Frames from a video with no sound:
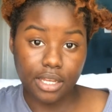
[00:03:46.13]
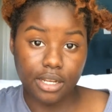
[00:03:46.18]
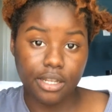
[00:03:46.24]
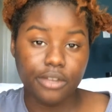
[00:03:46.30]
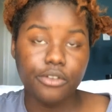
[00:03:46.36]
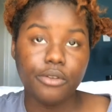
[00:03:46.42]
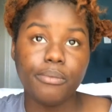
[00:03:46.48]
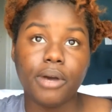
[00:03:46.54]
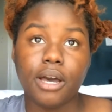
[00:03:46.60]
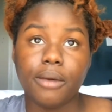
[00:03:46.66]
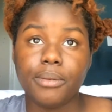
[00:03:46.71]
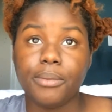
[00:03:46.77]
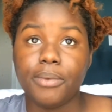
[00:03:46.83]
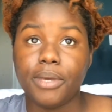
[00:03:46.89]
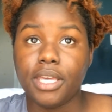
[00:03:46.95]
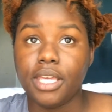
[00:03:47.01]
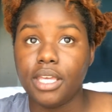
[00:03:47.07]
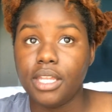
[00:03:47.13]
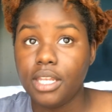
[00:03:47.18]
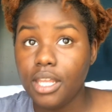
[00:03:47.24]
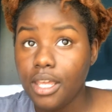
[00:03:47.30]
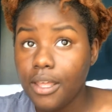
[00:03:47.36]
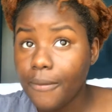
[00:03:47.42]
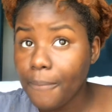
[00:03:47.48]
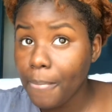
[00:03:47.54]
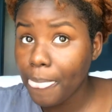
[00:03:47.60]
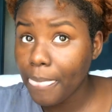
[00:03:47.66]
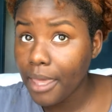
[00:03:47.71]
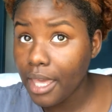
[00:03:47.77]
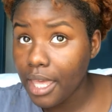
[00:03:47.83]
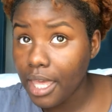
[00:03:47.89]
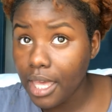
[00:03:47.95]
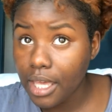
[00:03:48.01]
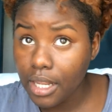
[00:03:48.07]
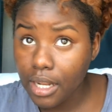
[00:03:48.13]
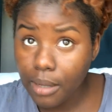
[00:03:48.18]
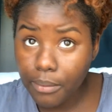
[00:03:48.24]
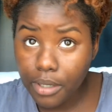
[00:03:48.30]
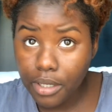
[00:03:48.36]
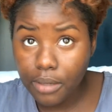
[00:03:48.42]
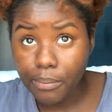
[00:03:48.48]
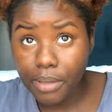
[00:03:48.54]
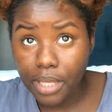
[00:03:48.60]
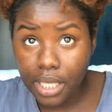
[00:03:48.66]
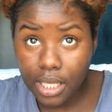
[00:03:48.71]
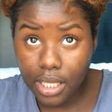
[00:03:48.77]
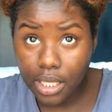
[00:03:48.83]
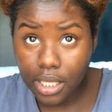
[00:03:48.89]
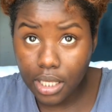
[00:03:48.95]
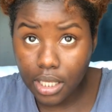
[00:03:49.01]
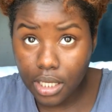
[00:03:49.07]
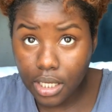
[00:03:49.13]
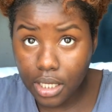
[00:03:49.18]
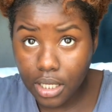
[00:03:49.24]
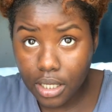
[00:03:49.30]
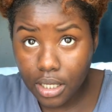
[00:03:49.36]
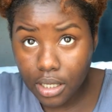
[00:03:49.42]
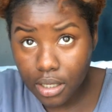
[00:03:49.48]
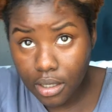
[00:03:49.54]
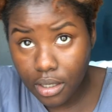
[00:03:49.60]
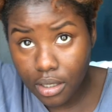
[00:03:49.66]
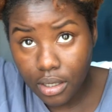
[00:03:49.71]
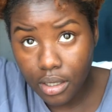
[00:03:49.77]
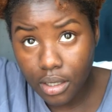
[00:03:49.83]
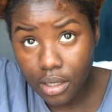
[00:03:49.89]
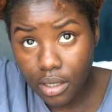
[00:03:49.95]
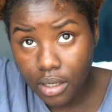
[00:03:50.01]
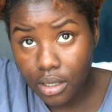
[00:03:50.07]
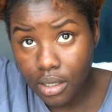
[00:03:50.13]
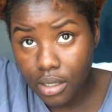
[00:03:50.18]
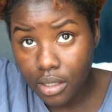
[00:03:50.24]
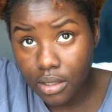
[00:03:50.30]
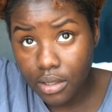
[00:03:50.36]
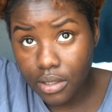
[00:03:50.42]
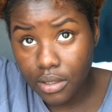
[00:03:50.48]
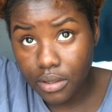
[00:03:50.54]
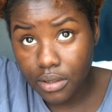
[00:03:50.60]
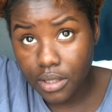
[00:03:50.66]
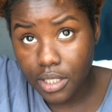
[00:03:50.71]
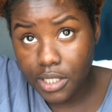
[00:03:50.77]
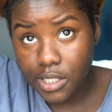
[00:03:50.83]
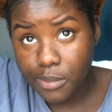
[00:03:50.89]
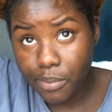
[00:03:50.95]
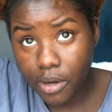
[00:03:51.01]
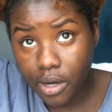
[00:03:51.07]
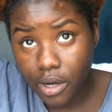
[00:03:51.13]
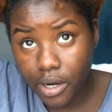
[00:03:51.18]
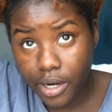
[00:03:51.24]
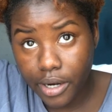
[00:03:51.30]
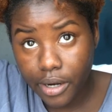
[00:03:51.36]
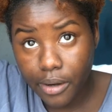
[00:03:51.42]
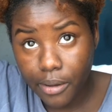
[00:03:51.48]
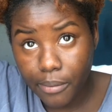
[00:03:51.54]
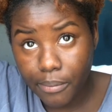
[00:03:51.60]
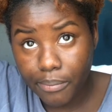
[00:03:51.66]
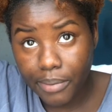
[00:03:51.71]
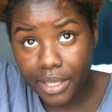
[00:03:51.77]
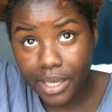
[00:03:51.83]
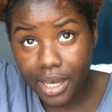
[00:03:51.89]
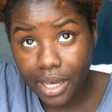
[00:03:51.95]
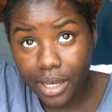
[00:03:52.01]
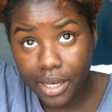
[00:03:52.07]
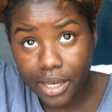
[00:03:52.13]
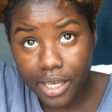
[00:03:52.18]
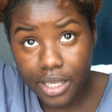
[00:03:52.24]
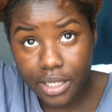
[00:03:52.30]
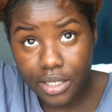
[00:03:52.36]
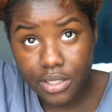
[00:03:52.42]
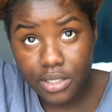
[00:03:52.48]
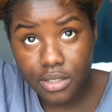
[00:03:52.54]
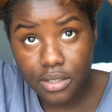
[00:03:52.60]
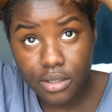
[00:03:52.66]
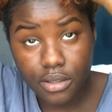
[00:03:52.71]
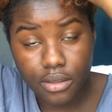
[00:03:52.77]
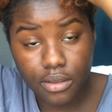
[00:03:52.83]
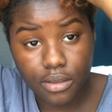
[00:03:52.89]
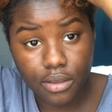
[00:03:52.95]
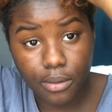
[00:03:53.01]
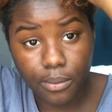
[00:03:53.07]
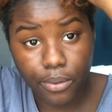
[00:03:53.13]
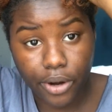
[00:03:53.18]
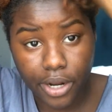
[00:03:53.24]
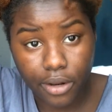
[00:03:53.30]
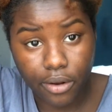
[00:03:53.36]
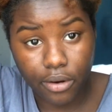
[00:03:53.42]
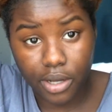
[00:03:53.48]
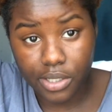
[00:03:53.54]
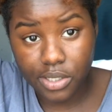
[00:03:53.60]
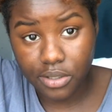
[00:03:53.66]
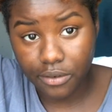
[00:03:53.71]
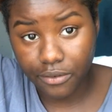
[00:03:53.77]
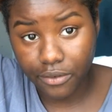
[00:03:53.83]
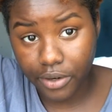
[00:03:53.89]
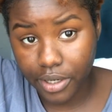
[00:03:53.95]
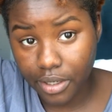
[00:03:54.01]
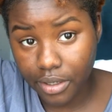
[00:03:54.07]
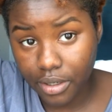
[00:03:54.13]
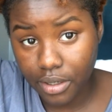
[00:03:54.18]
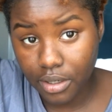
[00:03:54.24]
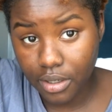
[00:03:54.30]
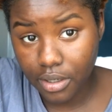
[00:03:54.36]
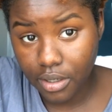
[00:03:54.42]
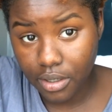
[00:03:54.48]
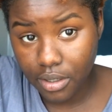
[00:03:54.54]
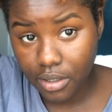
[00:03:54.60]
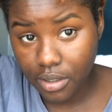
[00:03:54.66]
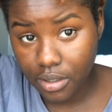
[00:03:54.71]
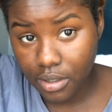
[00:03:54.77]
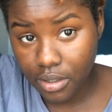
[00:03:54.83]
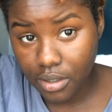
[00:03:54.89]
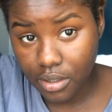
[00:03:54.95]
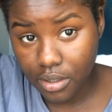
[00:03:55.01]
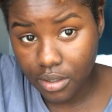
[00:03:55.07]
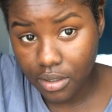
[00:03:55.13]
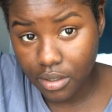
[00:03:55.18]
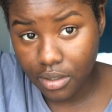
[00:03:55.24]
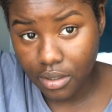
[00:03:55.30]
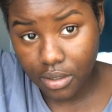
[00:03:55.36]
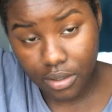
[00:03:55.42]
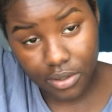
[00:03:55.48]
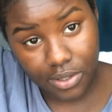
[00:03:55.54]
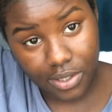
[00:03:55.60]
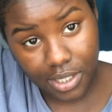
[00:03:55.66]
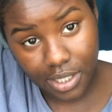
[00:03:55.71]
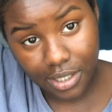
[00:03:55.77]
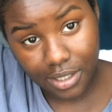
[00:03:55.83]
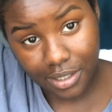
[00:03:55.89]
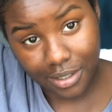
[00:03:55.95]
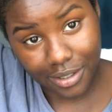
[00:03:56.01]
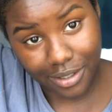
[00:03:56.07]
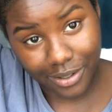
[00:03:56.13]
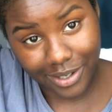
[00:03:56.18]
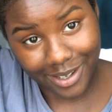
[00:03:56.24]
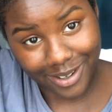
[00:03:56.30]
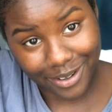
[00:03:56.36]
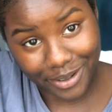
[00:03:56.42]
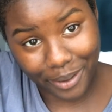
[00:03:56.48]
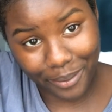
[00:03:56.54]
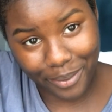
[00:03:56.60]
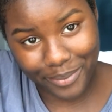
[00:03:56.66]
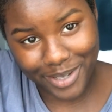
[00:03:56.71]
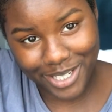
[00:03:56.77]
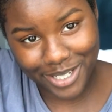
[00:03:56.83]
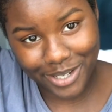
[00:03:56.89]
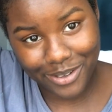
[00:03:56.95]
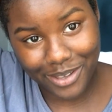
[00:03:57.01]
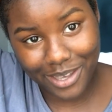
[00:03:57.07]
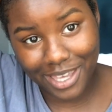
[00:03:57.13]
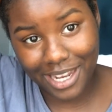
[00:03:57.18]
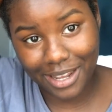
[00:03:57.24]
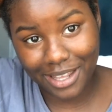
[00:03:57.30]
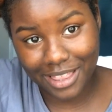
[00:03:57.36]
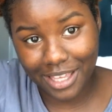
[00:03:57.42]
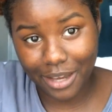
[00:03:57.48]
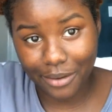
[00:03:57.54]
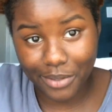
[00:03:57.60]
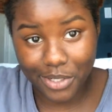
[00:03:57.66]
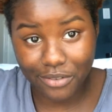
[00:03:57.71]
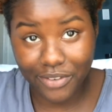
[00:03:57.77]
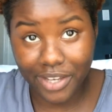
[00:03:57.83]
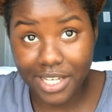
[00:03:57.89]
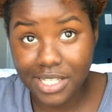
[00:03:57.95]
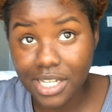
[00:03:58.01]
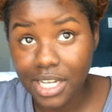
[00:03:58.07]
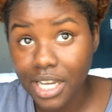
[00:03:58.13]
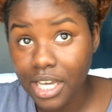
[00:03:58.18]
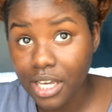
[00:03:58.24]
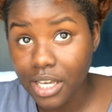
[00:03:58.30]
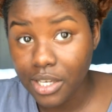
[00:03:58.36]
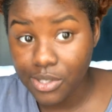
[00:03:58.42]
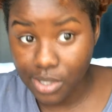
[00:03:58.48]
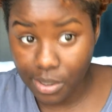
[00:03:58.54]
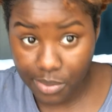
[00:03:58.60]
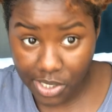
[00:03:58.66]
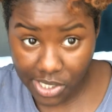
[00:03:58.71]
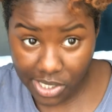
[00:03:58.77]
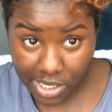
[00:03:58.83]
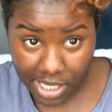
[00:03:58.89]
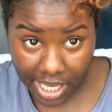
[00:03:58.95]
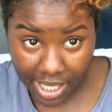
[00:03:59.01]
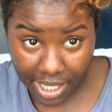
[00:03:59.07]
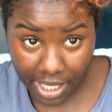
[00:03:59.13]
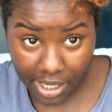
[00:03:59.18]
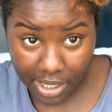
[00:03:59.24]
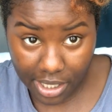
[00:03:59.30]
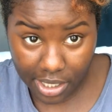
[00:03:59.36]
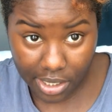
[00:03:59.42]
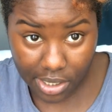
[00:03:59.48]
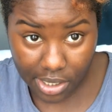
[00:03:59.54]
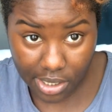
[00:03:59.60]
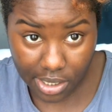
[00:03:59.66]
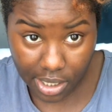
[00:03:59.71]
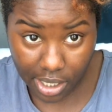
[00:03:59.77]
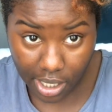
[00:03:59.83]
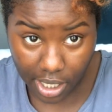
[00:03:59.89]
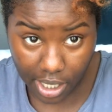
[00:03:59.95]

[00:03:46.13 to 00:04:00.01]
another bobby pin and I'm gonna pin this part behind the braid across the front. See? Okay, hold on, let me show you again. I think I went too fast. So I'm just taking this